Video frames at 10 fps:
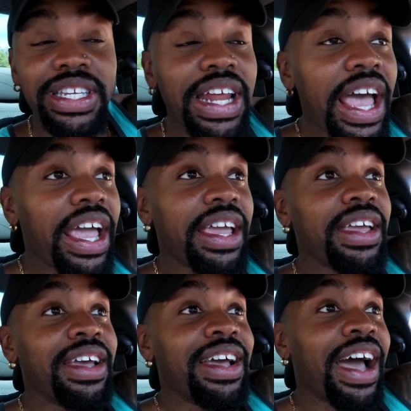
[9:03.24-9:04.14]
in
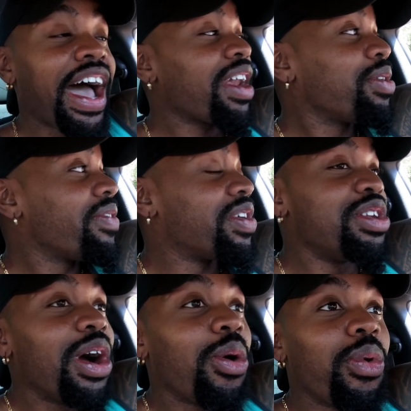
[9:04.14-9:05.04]
today I don't
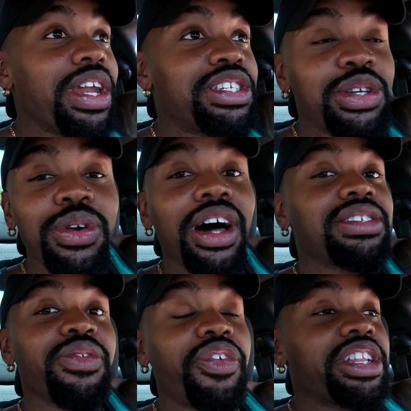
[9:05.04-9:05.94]
even know what is
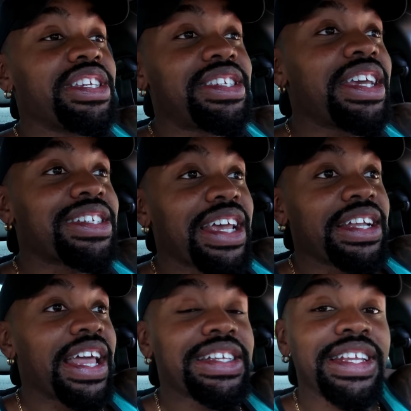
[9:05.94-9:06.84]
$2.50.
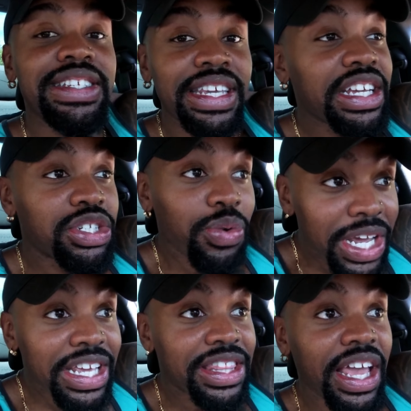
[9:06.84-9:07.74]
Like that doesn't get
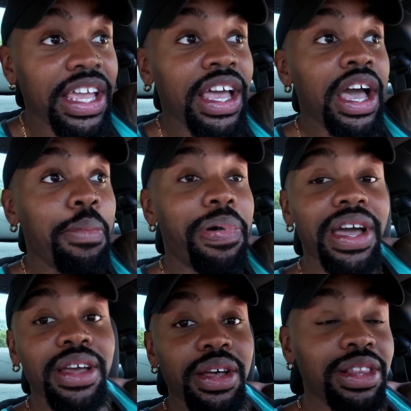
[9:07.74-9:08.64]
you anything.
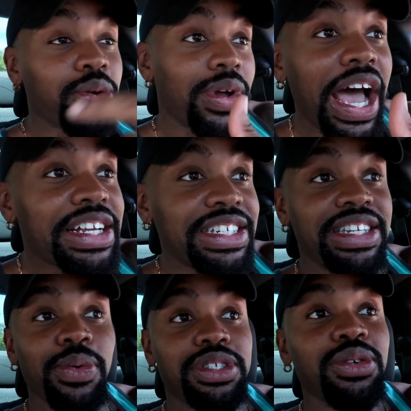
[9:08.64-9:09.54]
But look what I
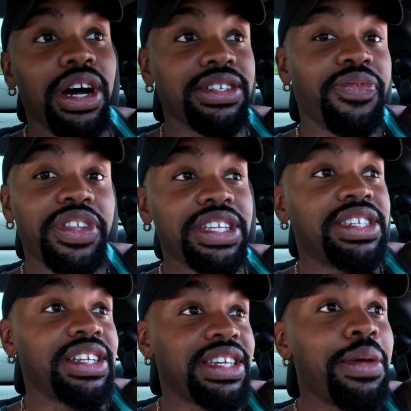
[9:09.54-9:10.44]
just did with
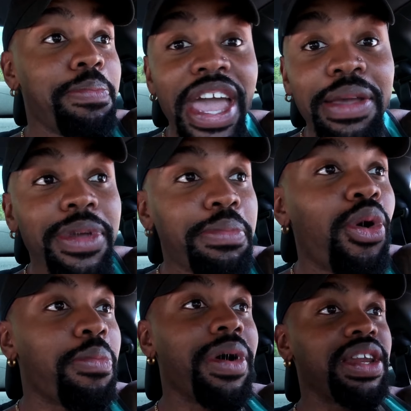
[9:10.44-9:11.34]
$2.50. It made me
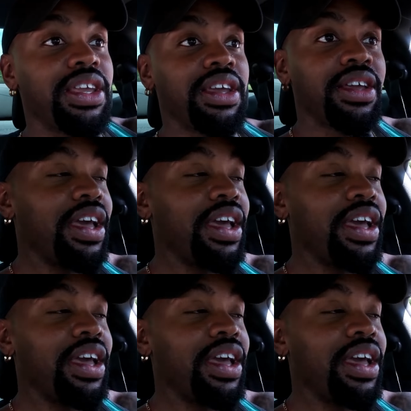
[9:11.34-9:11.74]
more money.